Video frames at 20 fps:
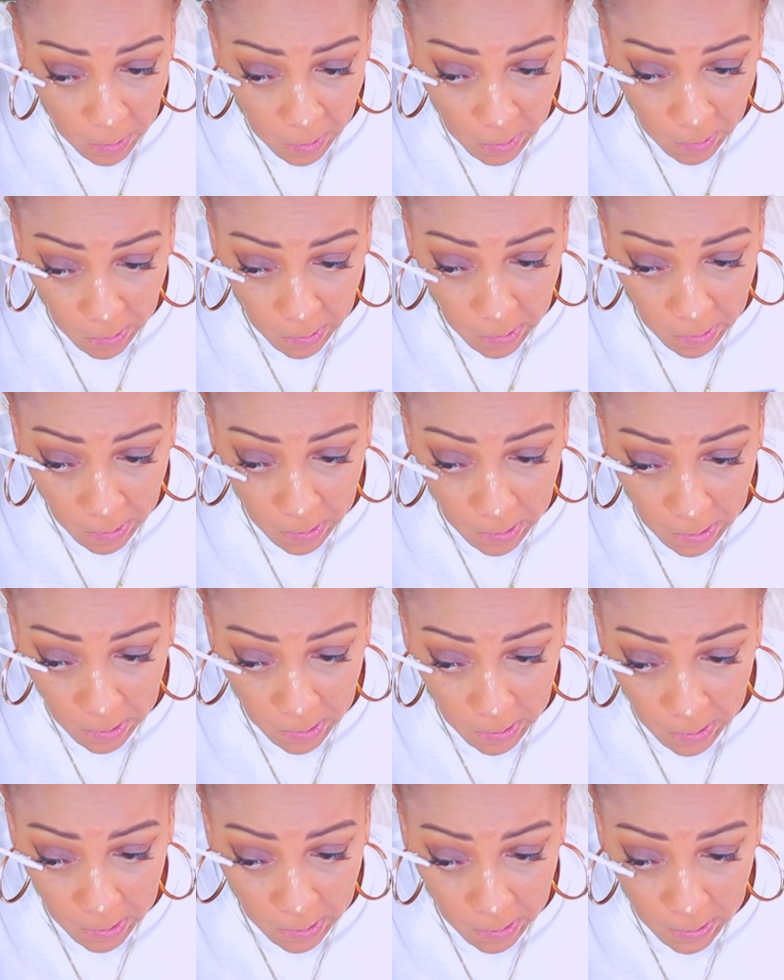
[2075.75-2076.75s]

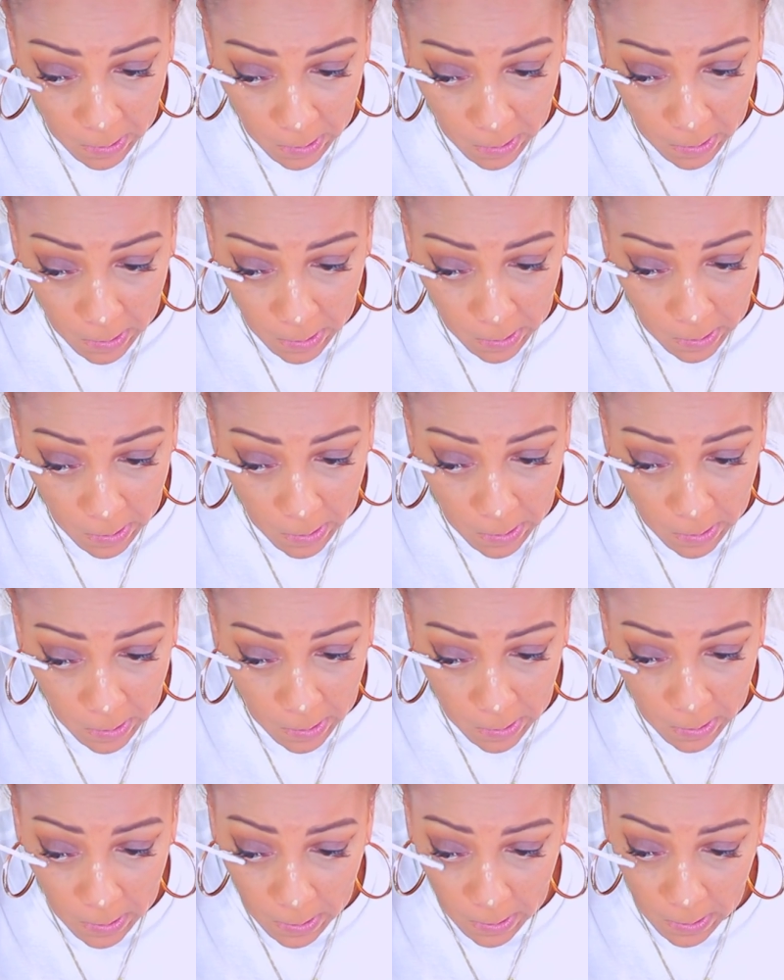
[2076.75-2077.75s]
Nobody speaks.